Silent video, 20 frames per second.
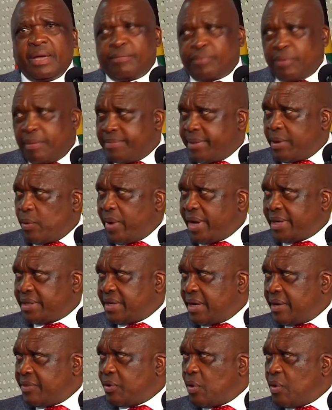from the
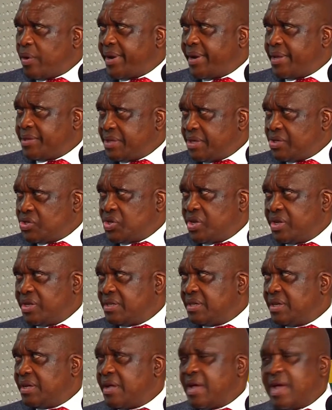World Health
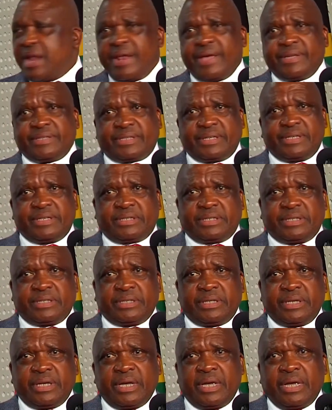Organization, the
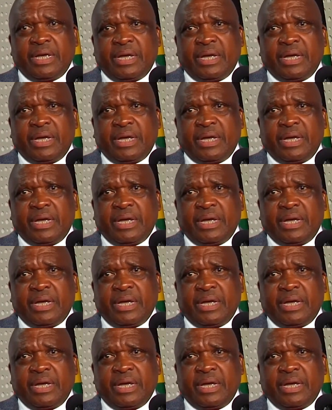NICD,